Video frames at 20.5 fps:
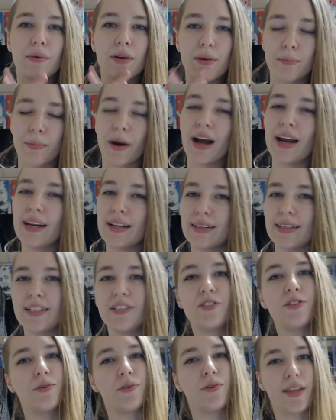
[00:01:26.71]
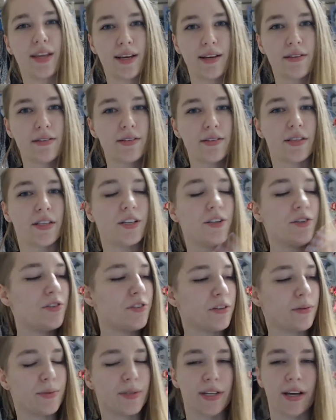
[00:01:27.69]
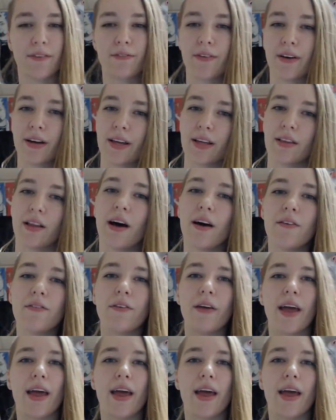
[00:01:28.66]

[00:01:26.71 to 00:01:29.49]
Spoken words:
combining these two things, the YouTubers I fucking love,